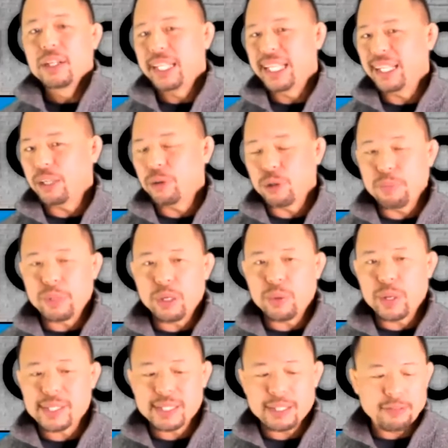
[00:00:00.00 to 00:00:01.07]
dealing with
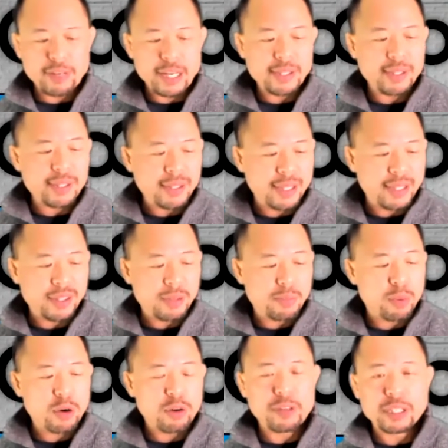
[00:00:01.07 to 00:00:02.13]
POS devices, this is
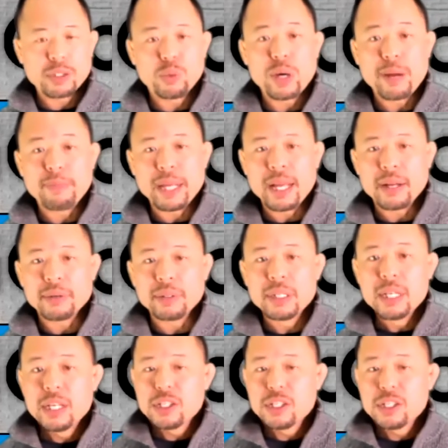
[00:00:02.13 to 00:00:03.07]
perfect to wipe down.